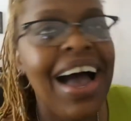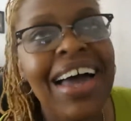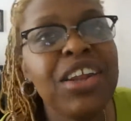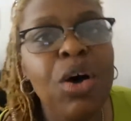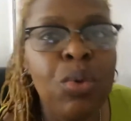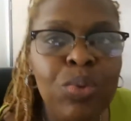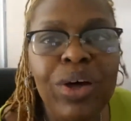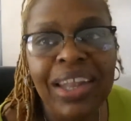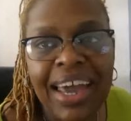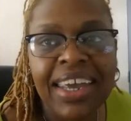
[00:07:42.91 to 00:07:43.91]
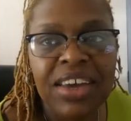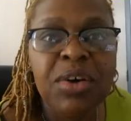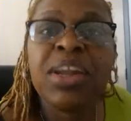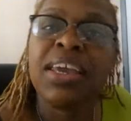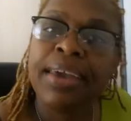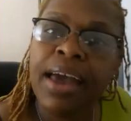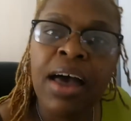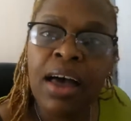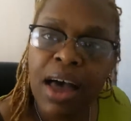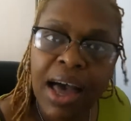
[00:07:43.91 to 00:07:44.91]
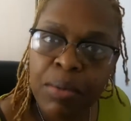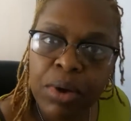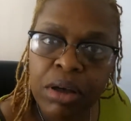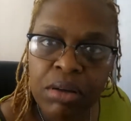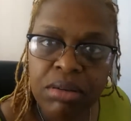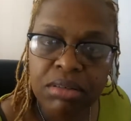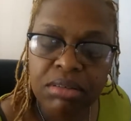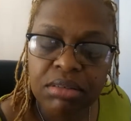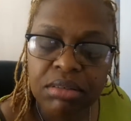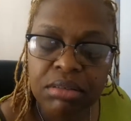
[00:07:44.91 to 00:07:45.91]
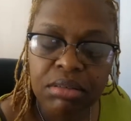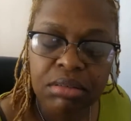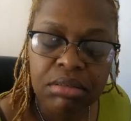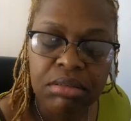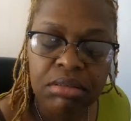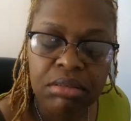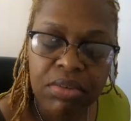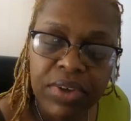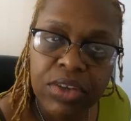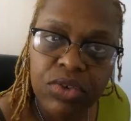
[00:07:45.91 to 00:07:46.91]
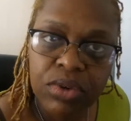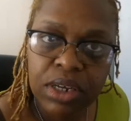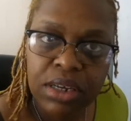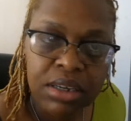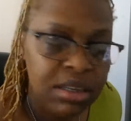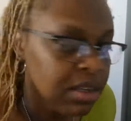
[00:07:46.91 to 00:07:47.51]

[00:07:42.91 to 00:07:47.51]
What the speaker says: I know, will I get on it? Yeah, I will. Eventually.